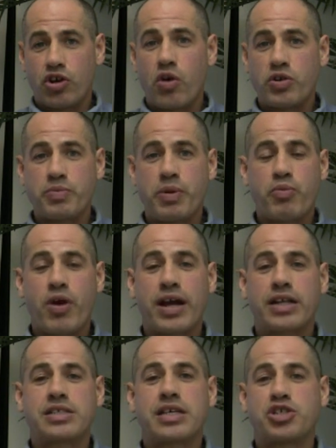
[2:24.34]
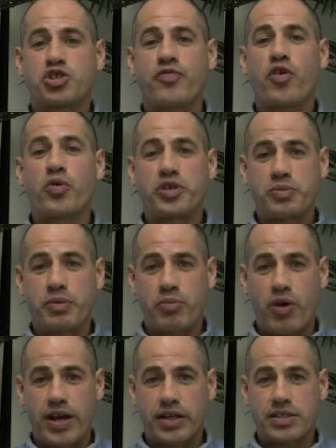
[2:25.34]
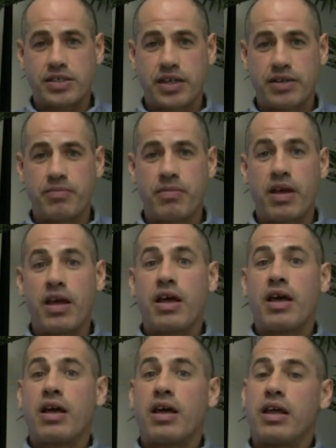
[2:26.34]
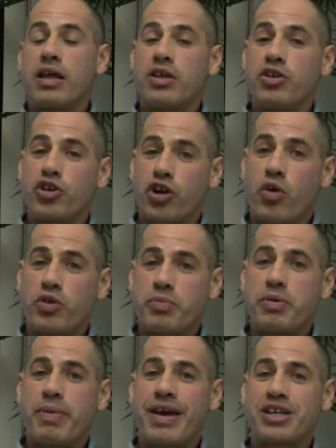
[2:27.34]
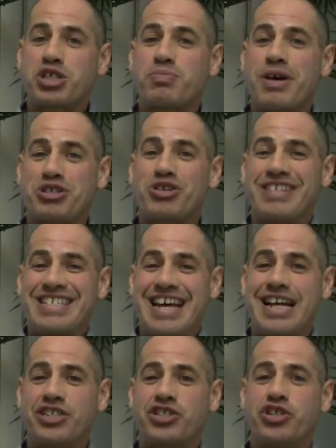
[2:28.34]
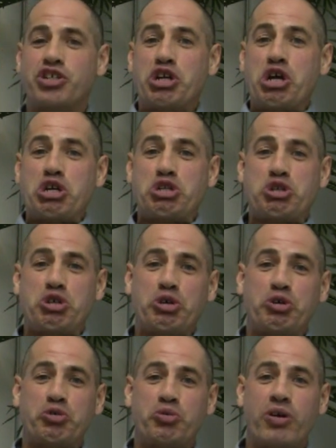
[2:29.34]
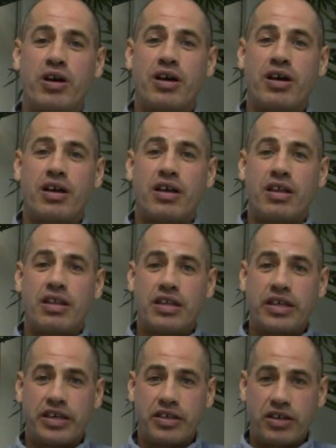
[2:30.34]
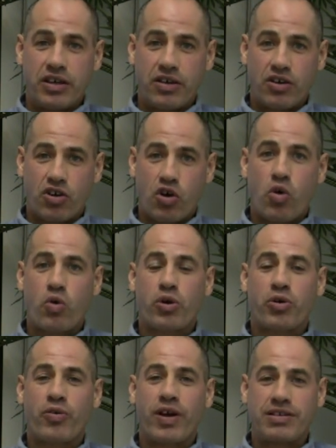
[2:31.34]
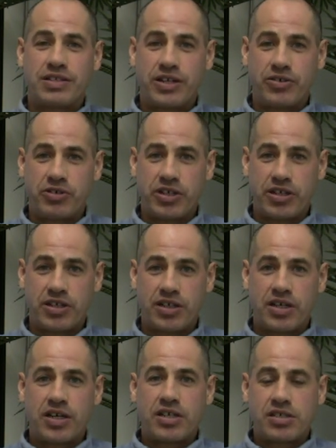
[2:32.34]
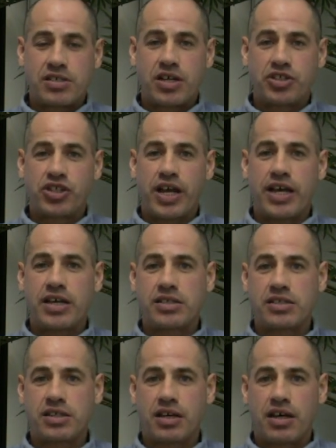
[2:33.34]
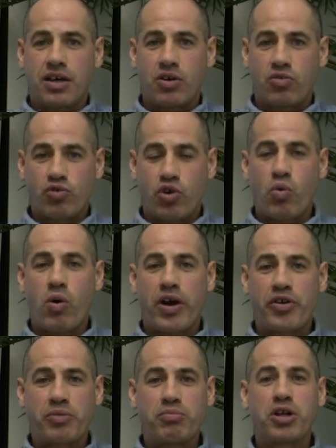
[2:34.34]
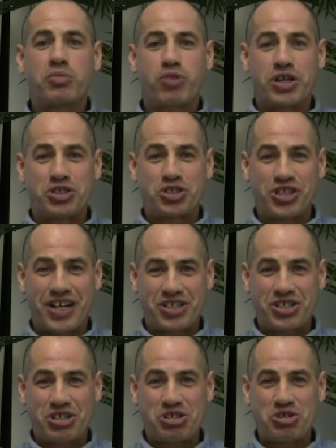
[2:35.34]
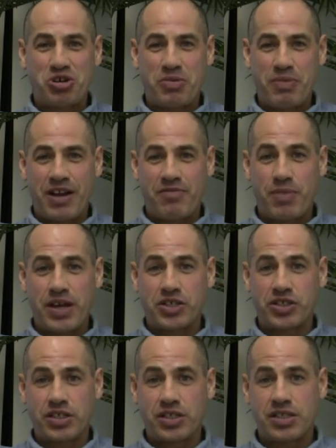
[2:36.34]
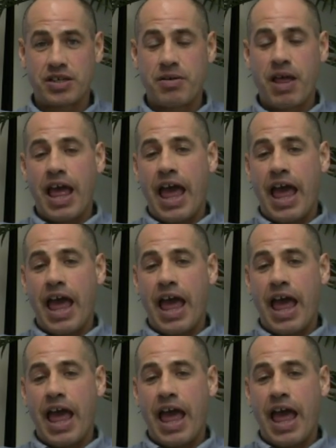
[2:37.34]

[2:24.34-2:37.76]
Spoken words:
You're going to be practicing as you've always been practicing. You're going to be paying special attention to the core criteria, such as requiring blood pressure checks on a certain amount of patients.